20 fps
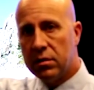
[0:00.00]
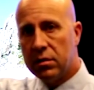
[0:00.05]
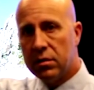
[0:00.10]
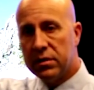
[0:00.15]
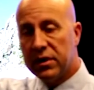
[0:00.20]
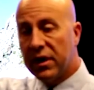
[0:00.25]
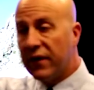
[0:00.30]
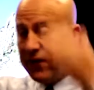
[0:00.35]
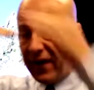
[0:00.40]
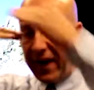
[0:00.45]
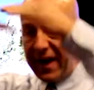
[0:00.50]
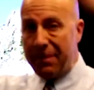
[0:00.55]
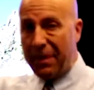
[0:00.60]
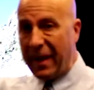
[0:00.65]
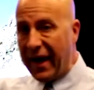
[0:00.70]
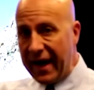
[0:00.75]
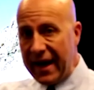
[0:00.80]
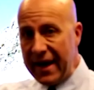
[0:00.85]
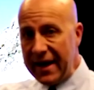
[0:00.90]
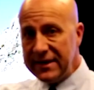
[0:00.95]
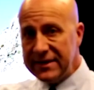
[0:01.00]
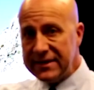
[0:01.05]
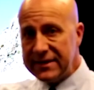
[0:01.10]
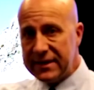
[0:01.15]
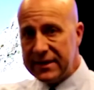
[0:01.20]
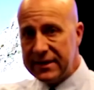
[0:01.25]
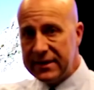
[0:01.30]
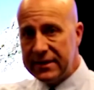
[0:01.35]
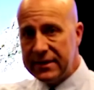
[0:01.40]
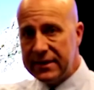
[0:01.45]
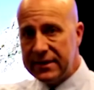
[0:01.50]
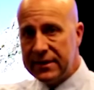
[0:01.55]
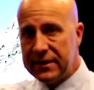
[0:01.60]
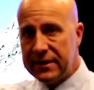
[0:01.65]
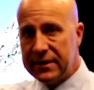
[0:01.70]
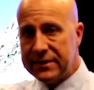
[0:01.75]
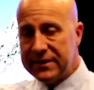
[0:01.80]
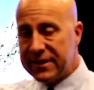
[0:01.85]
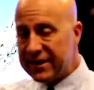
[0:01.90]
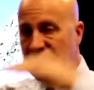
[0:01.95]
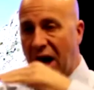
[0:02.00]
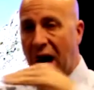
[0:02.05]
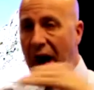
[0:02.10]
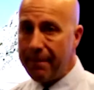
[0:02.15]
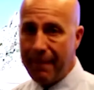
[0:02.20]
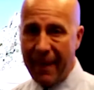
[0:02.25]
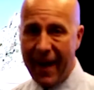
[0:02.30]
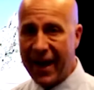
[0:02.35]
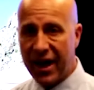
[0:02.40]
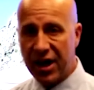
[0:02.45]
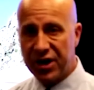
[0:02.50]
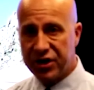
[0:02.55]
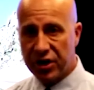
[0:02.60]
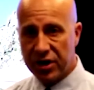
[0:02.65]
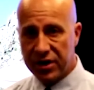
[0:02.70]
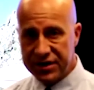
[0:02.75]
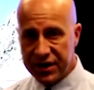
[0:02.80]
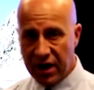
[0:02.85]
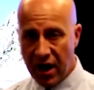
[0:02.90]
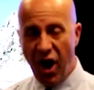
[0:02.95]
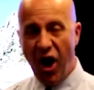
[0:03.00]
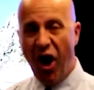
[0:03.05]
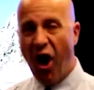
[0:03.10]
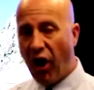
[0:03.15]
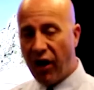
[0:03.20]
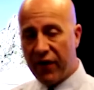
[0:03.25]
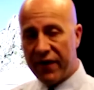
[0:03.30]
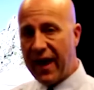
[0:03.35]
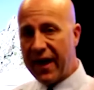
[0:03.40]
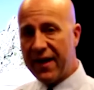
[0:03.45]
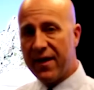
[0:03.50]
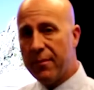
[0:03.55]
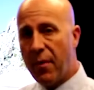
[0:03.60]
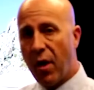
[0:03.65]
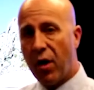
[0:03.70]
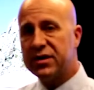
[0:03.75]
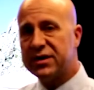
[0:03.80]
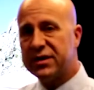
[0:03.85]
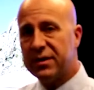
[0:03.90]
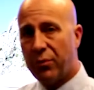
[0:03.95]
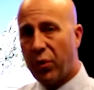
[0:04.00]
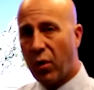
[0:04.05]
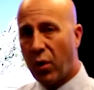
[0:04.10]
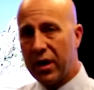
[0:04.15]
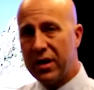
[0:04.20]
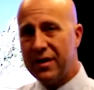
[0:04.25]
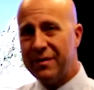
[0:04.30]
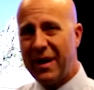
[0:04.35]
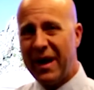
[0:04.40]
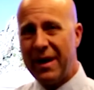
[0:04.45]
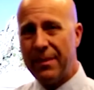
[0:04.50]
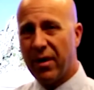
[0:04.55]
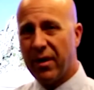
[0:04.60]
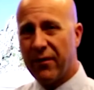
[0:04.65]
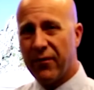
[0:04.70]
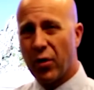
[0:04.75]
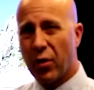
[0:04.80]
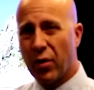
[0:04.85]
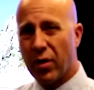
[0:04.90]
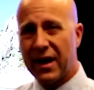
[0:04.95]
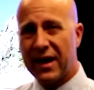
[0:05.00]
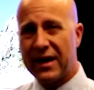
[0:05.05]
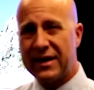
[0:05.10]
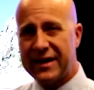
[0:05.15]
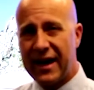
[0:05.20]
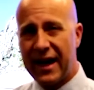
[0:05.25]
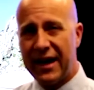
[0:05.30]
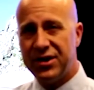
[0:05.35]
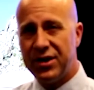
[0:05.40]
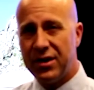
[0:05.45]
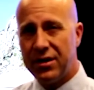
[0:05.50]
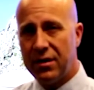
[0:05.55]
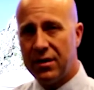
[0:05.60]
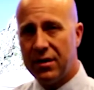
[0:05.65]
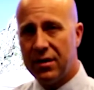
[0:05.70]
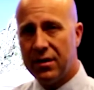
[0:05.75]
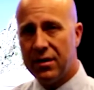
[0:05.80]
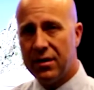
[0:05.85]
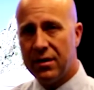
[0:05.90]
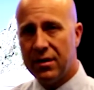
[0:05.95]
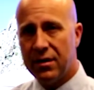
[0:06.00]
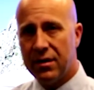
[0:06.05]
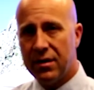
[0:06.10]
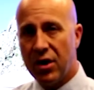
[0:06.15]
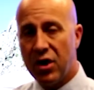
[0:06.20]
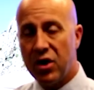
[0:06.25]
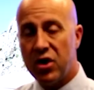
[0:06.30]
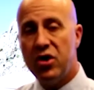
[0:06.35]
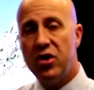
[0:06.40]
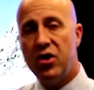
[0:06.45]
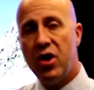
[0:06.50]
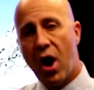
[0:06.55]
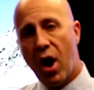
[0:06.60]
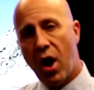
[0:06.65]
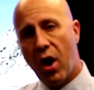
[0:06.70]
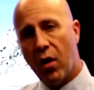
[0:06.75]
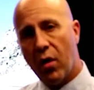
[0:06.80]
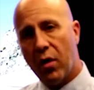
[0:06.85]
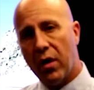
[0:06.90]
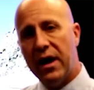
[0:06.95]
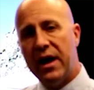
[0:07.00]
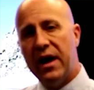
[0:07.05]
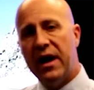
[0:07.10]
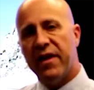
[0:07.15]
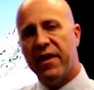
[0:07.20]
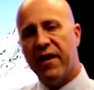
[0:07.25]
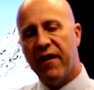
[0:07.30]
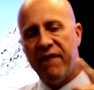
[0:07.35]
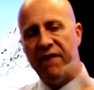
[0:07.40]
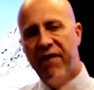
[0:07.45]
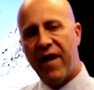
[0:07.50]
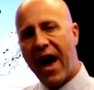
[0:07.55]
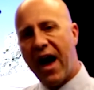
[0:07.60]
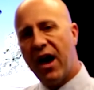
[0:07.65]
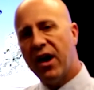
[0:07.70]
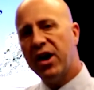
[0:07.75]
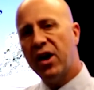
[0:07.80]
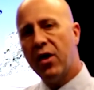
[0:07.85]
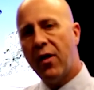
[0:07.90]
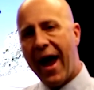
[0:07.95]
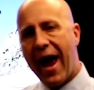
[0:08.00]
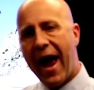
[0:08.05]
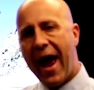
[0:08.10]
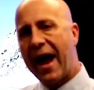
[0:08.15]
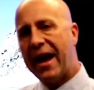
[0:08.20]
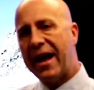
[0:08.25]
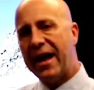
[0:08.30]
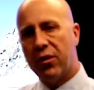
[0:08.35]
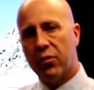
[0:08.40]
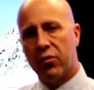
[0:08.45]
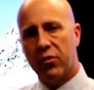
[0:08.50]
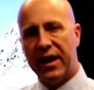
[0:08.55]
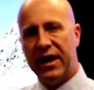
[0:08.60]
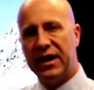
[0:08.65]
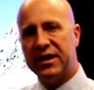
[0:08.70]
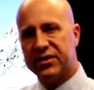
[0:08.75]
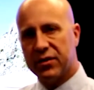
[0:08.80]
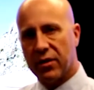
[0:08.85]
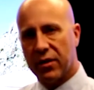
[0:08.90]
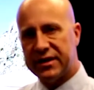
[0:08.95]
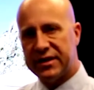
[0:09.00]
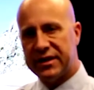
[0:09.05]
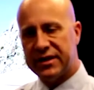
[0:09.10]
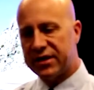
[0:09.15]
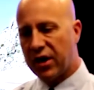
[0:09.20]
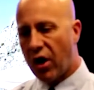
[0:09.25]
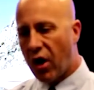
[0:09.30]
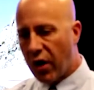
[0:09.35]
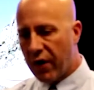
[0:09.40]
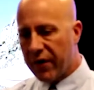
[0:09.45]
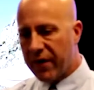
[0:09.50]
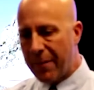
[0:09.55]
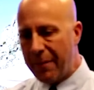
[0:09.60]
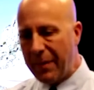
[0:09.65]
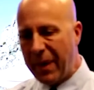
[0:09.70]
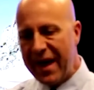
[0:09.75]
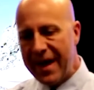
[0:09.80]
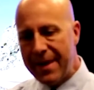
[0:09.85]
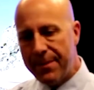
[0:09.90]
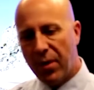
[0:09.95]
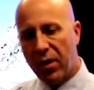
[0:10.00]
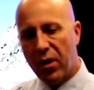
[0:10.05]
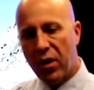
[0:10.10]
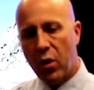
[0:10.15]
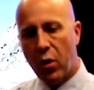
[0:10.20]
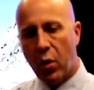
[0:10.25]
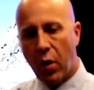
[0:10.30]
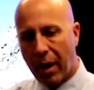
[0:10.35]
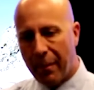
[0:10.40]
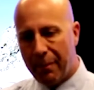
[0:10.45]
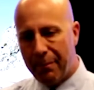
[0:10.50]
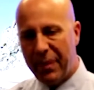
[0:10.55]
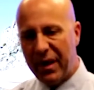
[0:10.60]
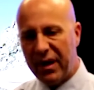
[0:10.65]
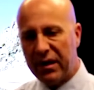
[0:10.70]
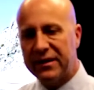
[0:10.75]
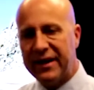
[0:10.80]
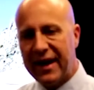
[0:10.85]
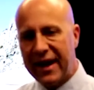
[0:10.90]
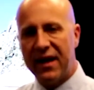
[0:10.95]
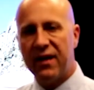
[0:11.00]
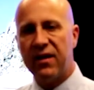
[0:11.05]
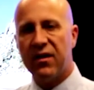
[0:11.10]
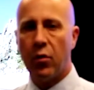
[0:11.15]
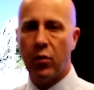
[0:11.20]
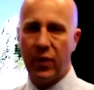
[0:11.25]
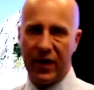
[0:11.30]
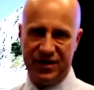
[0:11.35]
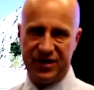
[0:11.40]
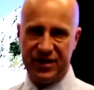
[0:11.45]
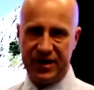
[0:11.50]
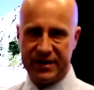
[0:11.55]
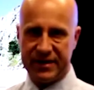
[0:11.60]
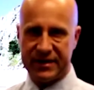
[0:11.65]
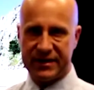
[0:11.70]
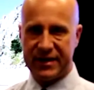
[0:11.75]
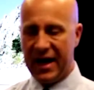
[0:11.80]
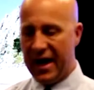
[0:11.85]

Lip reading: The VPs? The top managers? Are they the most important people of an organization? No. The value-adding resources are the people who are building the widgets,